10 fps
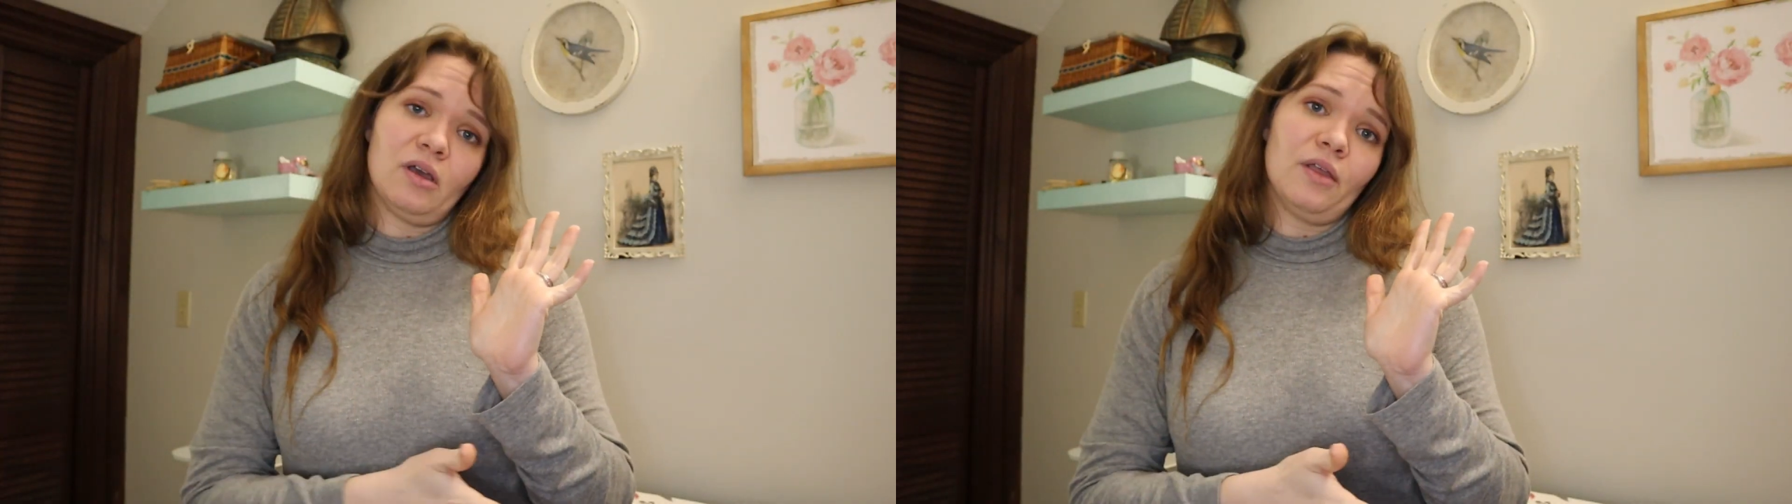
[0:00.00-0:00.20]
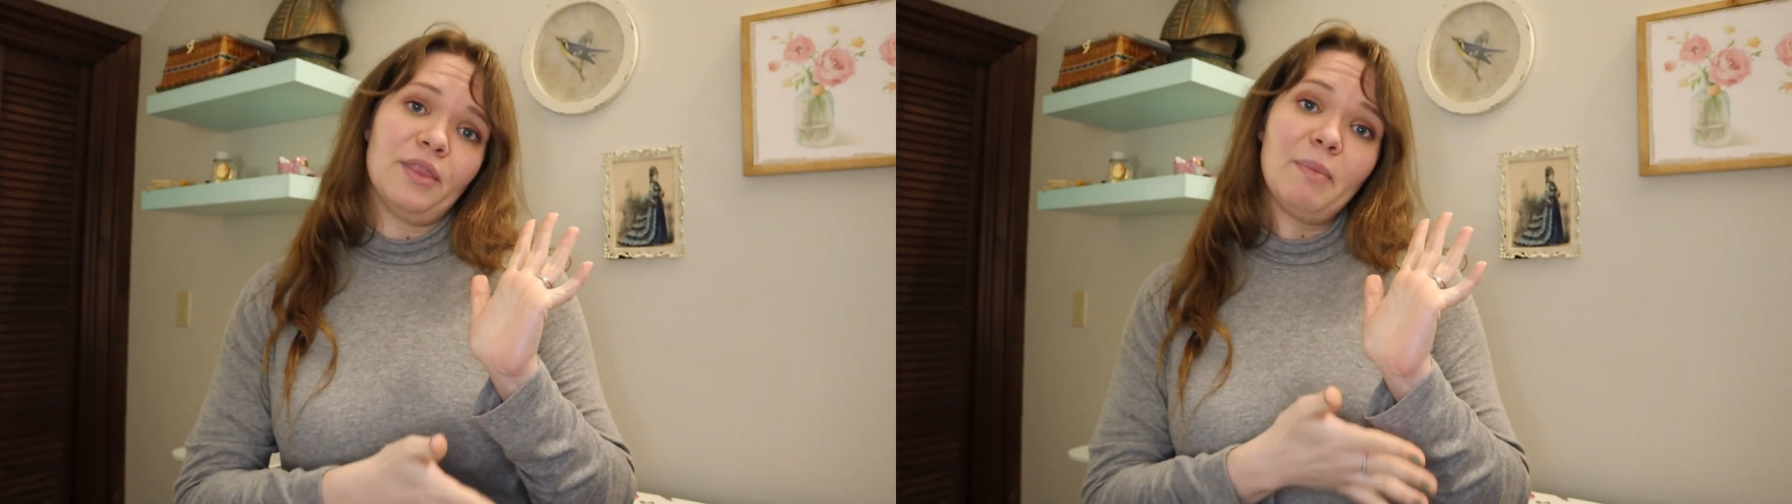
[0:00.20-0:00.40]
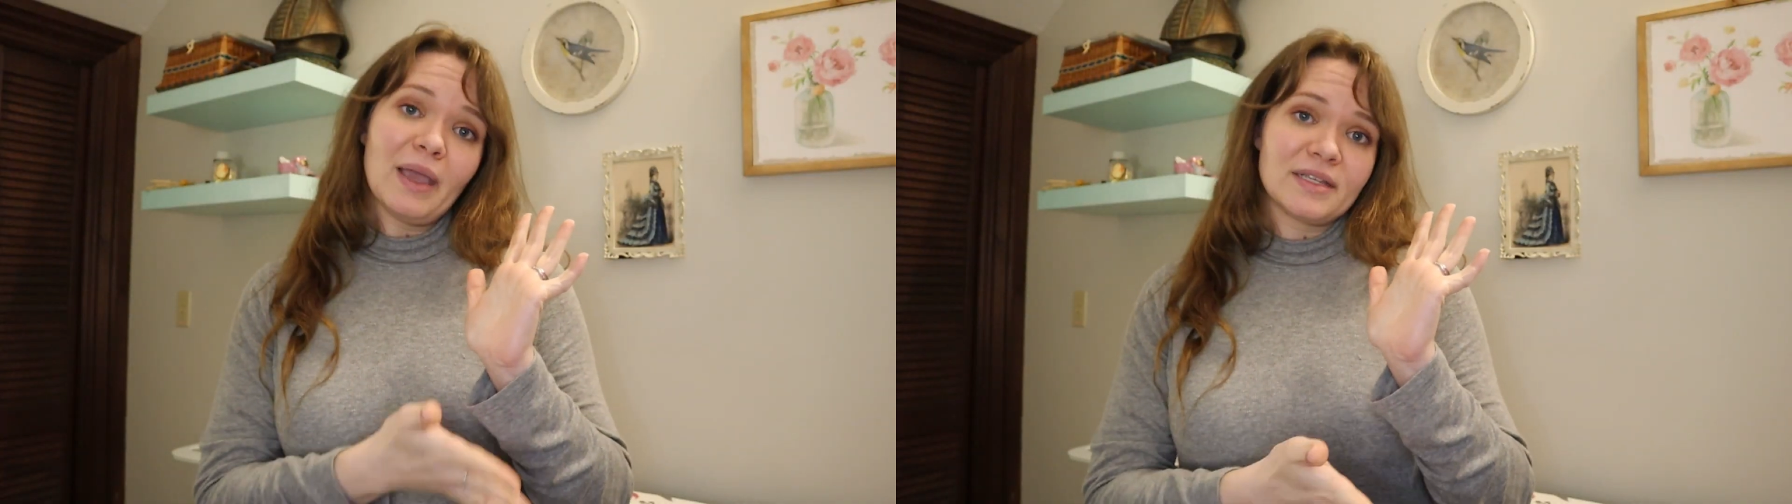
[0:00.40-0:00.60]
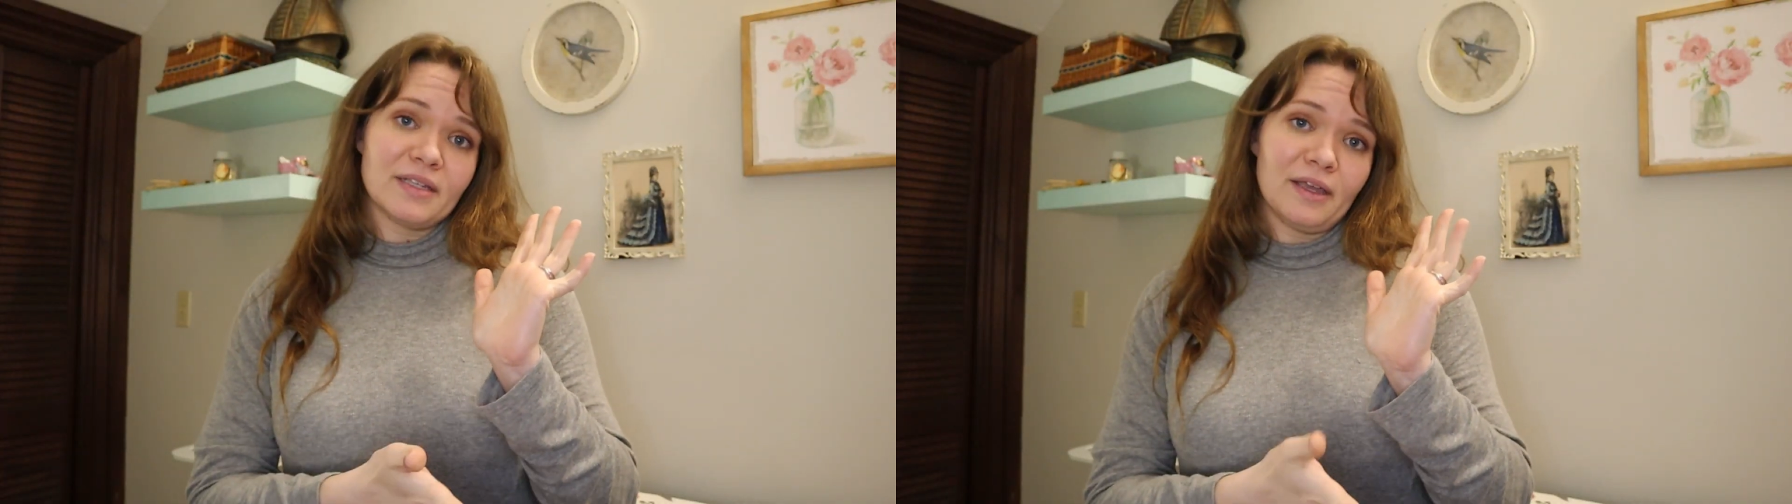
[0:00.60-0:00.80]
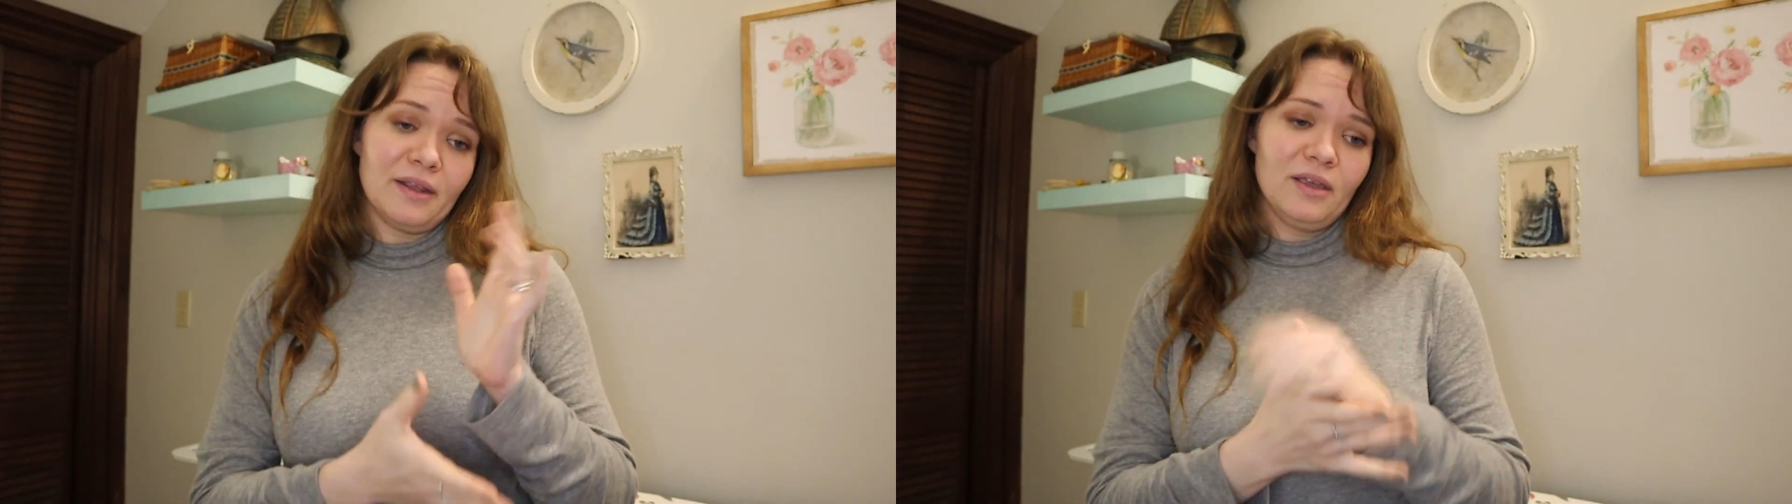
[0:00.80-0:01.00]
on the back
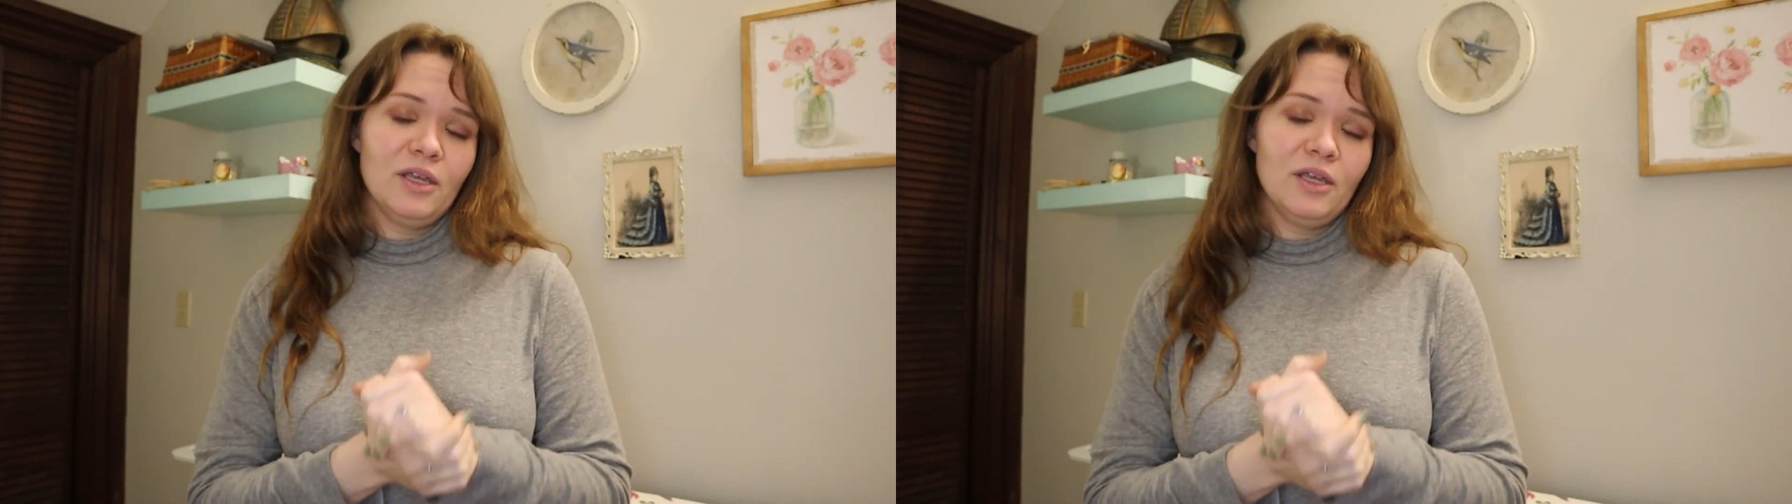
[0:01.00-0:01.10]
side.